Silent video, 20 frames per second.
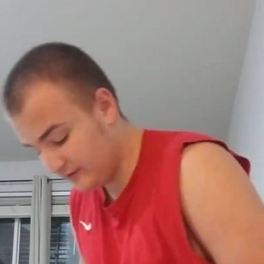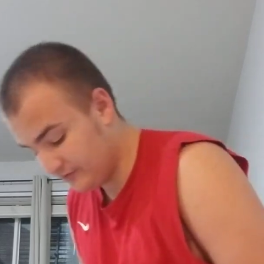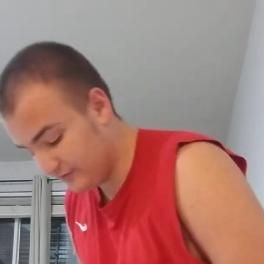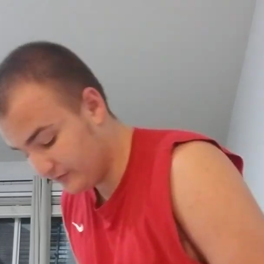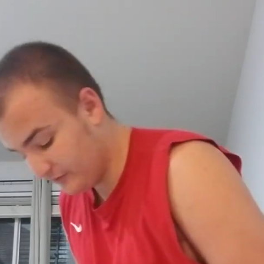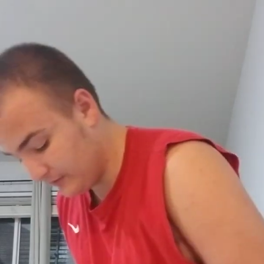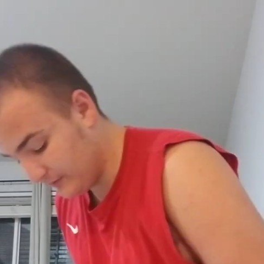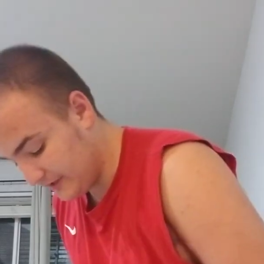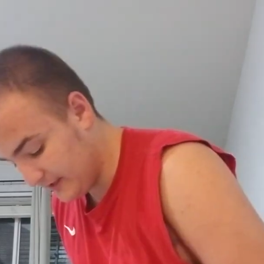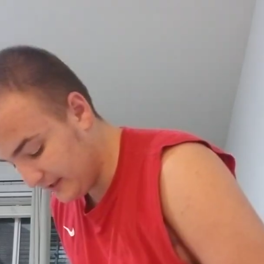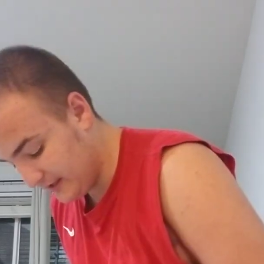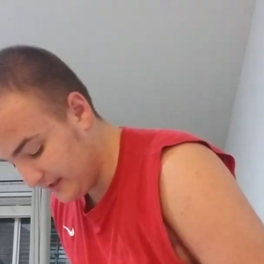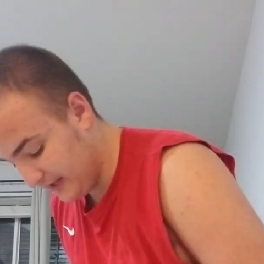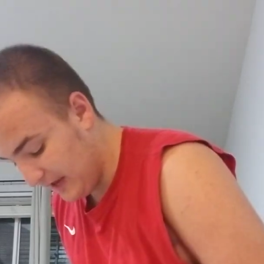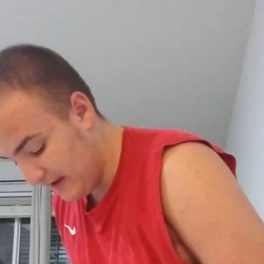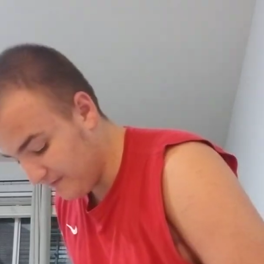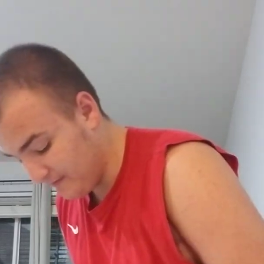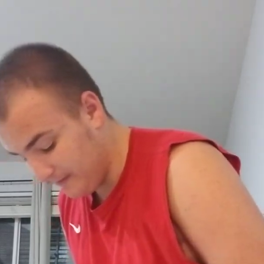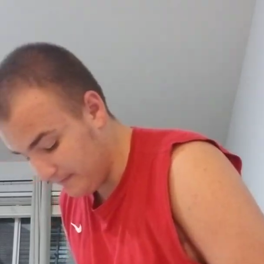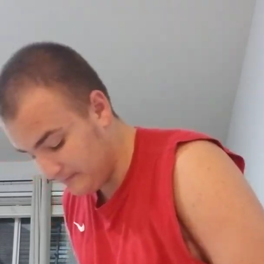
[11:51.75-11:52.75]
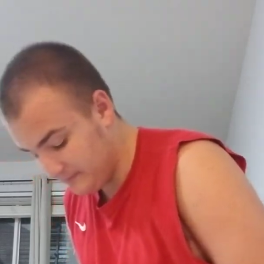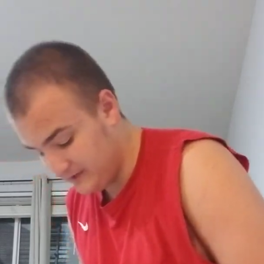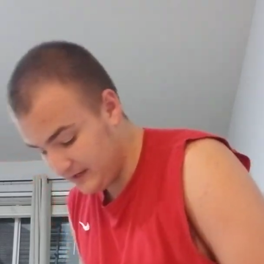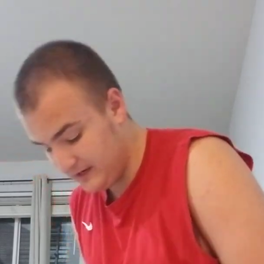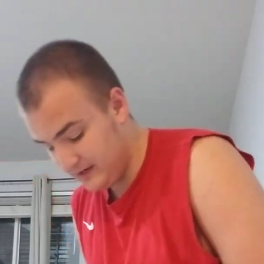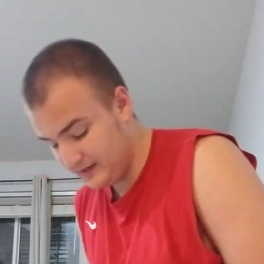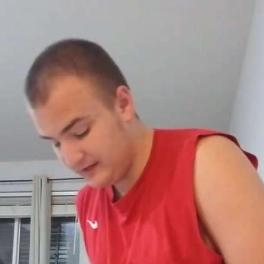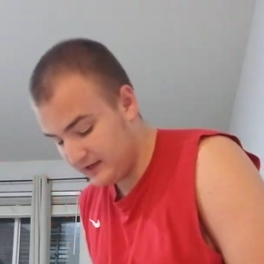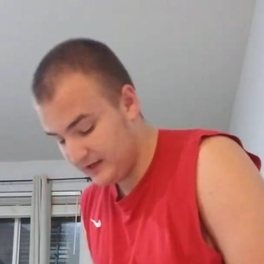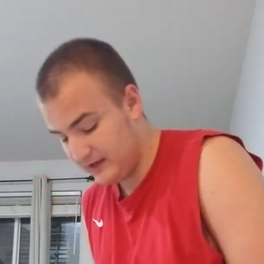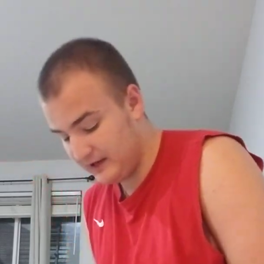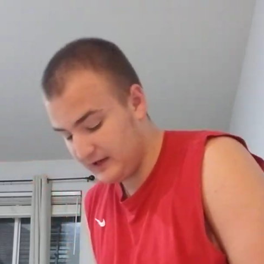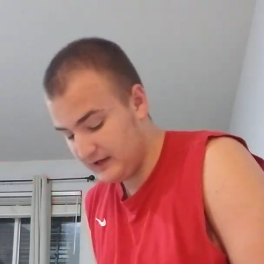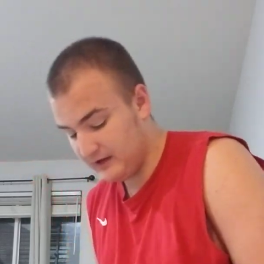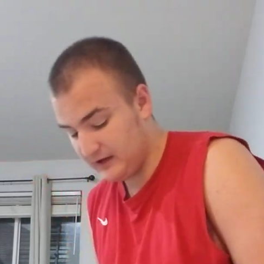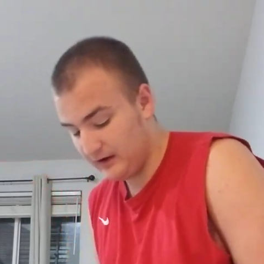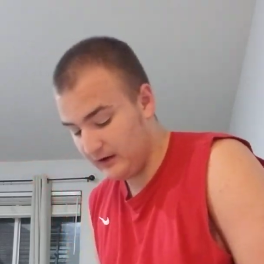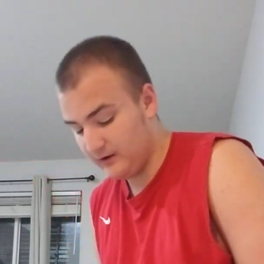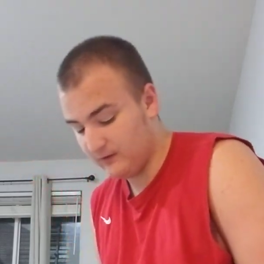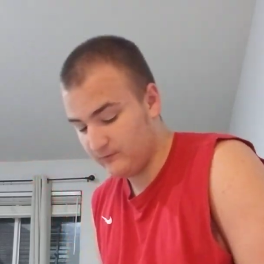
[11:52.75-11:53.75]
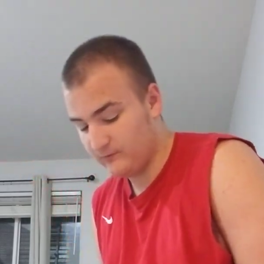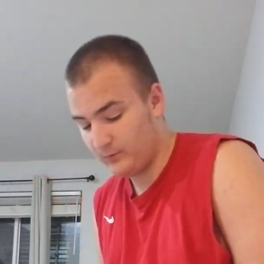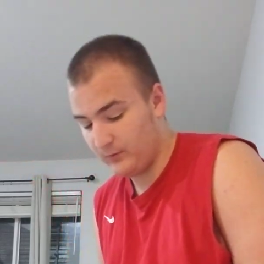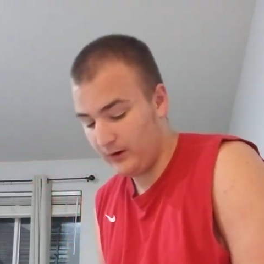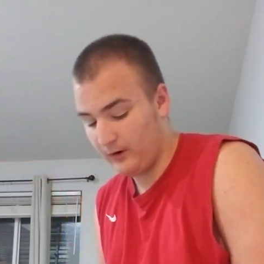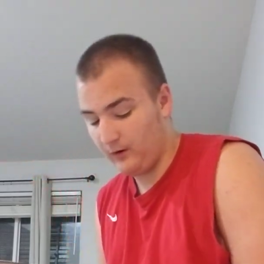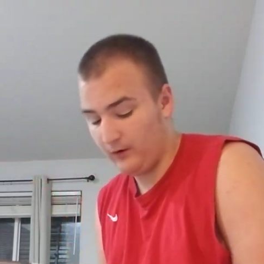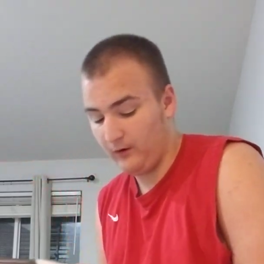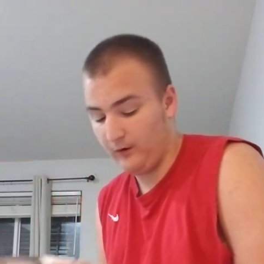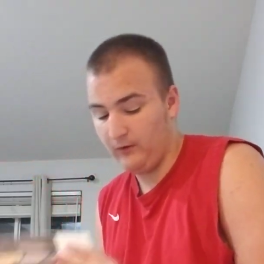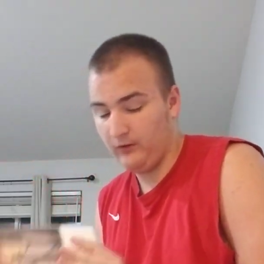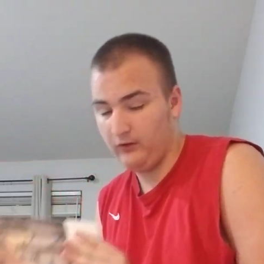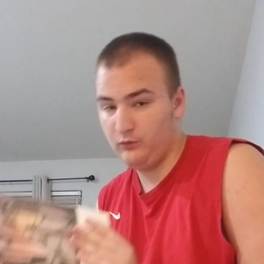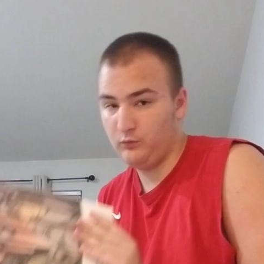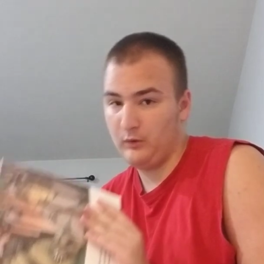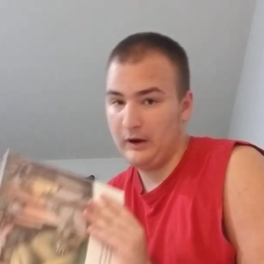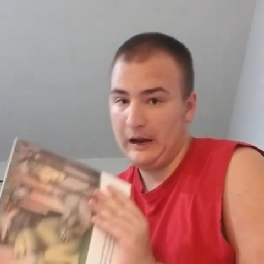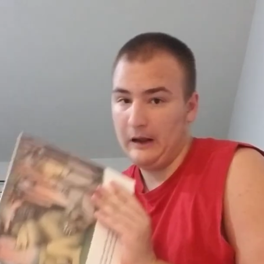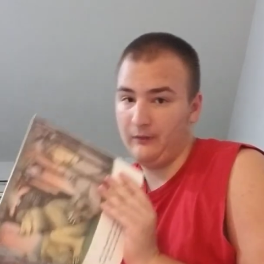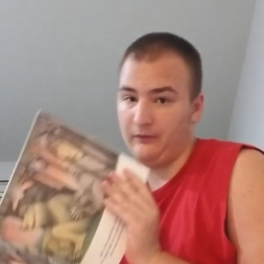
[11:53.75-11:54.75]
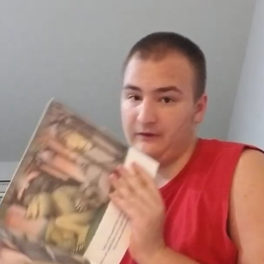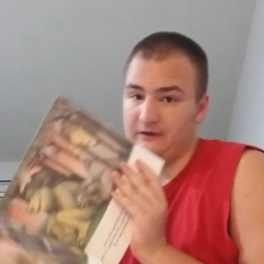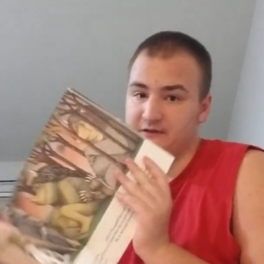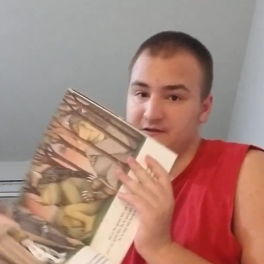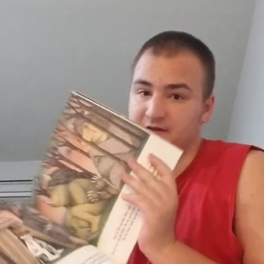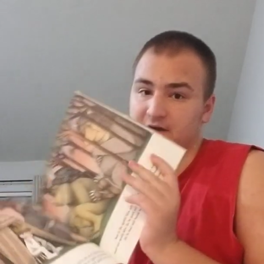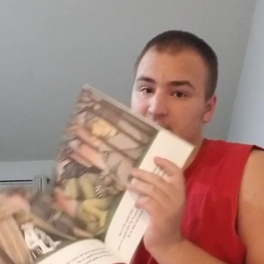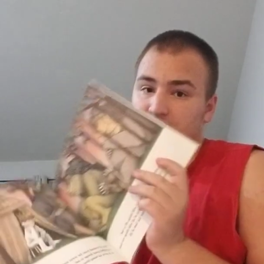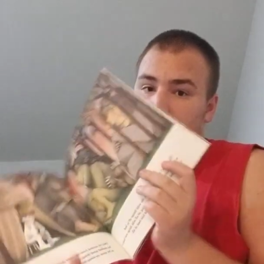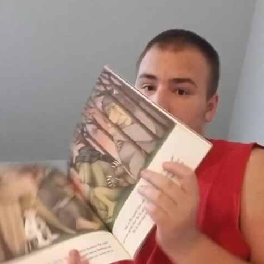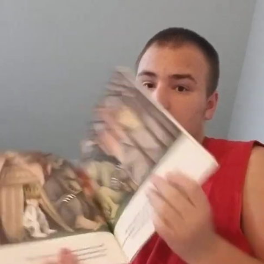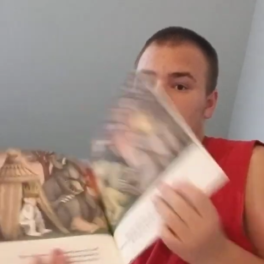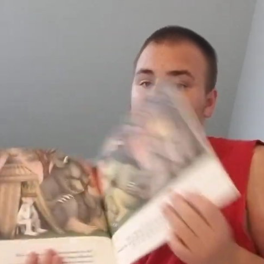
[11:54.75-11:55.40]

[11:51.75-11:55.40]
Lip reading: so he gave up being king of where all the wild things are.